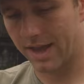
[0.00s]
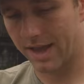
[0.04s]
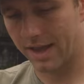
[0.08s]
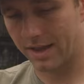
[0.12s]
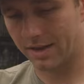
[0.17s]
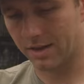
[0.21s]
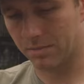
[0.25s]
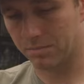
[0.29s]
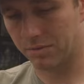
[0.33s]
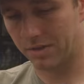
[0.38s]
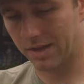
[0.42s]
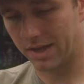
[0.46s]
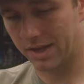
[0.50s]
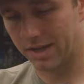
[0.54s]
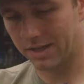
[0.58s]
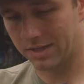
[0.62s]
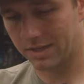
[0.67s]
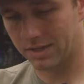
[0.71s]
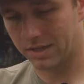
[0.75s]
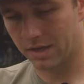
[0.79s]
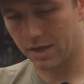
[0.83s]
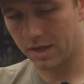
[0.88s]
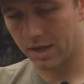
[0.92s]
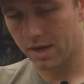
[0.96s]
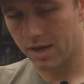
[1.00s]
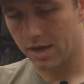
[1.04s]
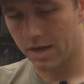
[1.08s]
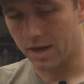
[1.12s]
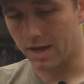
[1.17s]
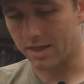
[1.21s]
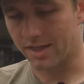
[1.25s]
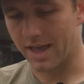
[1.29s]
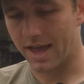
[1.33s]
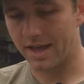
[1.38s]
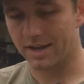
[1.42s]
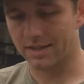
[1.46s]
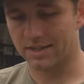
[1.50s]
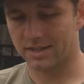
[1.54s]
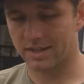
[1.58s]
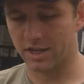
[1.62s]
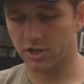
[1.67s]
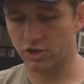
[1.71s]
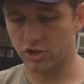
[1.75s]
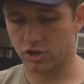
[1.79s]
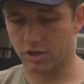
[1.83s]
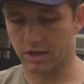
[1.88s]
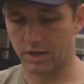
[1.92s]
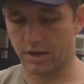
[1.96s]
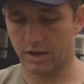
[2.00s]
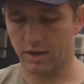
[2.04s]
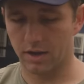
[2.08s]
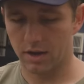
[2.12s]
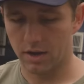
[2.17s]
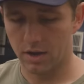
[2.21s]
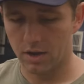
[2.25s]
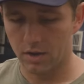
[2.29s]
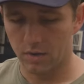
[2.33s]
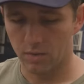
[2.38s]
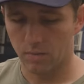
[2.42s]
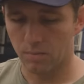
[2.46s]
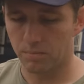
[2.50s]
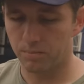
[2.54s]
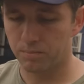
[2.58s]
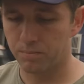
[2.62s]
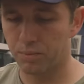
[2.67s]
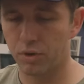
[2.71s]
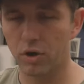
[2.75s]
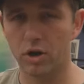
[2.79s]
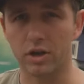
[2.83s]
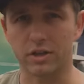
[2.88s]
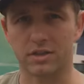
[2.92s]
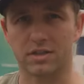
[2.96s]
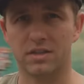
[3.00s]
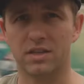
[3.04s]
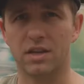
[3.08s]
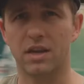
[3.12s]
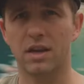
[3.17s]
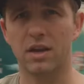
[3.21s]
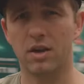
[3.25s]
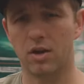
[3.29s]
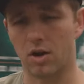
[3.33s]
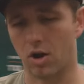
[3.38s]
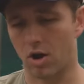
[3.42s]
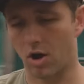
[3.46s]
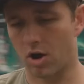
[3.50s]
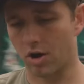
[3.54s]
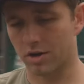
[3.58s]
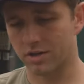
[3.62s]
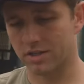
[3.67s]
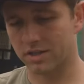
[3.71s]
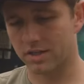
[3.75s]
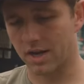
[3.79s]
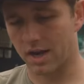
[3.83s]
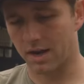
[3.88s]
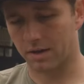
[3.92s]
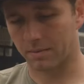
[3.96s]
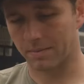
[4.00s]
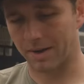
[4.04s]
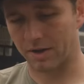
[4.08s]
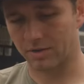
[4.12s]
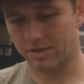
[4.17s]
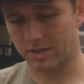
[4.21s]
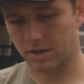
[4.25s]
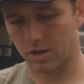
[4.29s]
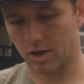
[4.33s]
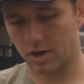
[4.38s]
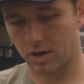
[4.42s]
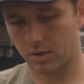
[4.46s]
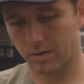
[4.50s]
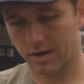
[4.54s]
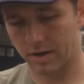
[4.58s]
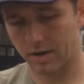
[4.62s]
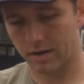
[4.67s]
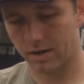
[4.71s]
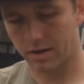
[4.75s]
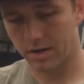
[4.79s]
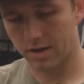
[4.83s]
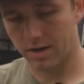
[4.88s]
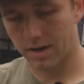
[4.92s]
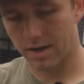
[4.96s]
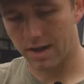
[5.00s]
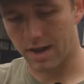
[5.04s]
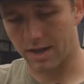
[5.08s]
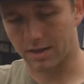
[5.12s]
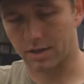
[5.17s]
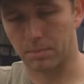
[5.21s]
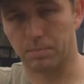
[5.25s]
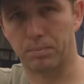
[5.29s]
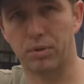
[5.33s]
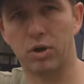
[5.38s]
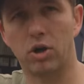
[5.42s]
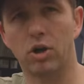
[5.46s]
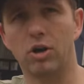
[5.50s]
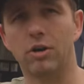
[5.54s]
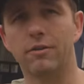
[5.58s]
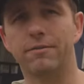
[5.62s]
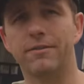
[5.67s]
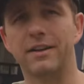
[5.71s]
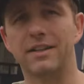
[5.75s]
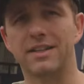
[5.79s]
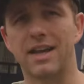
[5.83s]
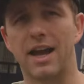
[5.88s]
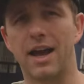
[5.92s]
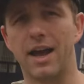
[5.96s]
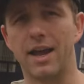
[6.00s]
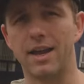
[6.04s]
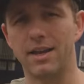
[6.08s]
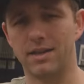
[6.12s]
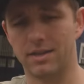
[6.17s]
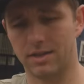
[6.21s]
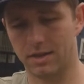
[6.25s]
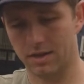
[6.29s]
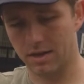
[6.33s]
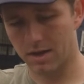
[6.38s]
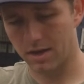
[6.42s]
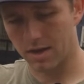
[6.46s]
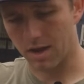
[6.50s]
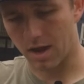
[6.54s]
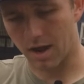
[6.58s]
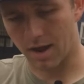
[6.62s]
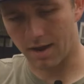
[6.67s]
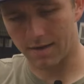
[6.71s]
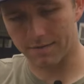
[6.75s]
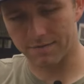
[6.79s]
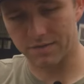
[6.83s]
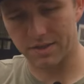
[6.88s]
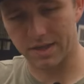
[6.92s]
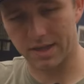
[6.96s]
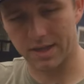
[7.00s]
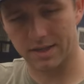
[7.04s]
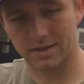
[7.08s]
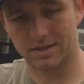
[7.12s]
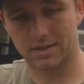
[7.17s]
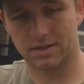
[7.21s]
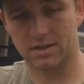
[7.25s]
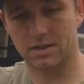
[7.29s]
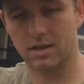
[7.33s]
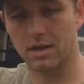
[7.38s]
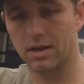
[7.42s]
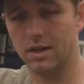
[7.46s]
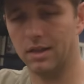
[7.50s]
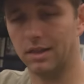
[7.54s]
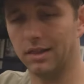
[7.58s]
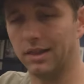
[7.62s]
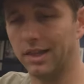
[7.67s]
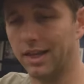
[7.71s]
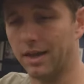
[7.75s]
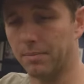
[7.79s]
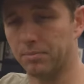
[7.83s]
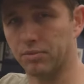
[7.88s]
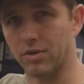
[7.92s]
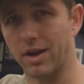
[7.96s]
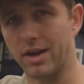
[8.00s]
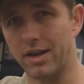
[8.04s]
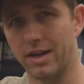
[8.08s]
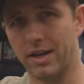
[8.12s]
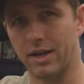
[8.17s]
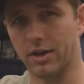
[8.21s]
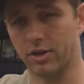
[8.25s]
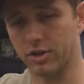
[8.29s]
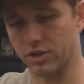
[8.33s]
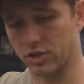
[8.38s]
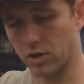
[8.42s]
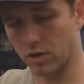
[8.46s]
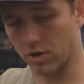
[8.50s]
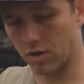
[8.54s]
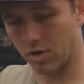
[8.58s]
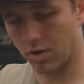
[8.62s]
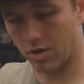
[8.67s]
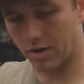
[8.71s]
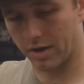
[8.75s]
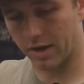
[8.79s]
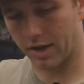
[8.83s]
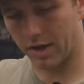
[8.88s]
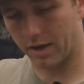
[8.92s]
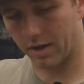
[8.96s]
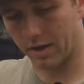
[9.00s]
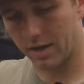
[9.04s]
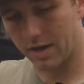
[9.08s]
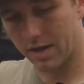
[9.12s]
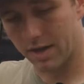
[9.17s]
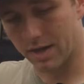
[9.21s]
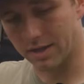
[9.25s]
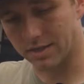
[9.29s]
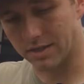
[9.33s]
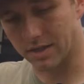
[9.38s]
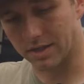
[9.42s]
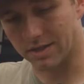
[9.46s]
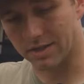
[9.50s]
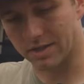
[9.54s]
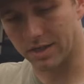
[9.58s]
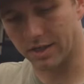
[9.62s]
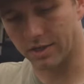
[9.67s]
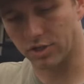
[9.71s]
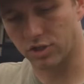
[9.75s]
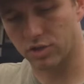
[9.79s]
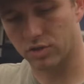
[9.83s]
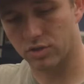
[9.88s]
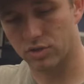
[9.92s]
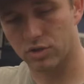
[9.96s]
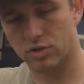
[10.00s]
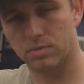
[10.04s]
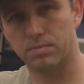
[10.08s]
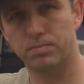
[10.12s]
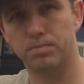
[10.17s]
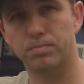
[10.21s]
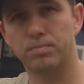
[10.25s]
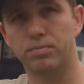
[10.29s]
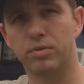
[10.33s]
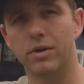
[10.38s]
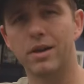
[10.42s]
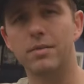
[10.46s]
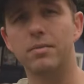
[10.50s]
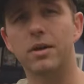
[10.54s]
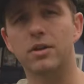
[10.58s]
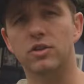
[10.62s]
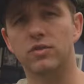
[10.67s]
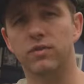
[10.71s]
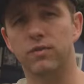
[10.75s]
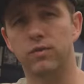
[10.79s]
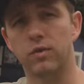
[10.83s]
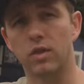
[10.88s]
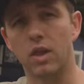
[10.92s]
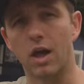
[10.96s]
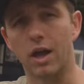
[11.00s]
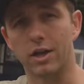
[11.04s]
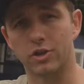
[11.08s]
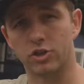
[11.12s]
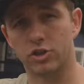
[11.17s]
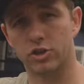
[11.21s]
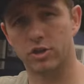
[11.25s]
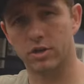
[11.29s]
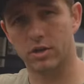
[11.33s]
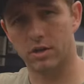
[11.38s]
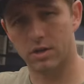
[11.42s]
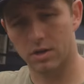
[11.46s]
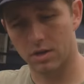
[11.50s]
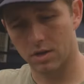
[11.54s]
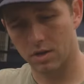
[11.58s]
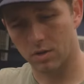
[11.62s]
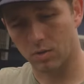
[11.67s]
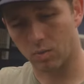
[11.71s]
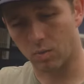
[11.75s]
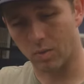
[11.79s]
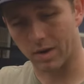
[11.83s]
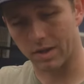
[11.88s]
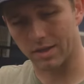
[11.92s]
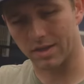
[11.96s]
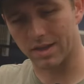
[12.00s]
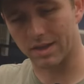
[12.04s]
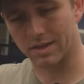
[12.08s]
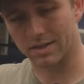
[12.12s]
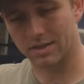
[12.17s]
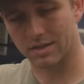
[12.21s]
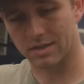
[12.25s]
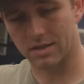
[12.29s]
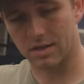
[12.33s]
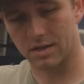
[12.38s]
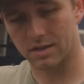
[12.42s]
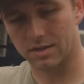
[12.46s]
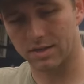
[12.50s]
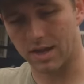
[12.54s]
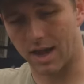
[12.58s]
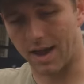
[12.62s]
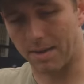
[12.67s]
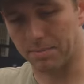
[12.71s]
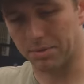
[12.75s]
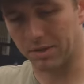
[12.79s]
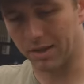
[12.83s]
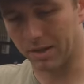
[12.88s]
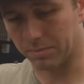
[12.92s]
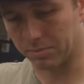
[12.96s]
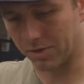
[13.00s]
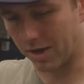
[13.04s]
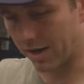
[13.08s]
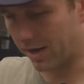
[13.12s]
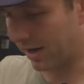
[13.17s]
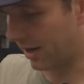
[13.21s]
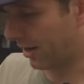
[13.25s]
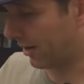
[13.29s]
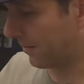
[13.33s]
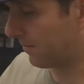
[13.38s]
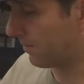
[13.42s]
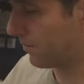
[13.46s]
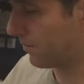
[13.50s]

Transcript: that into place. And that essentially puts our stock mounting hardware at the perfect height of this lip right here. So our awning is gonna sit pretty much flush with this top lip right here.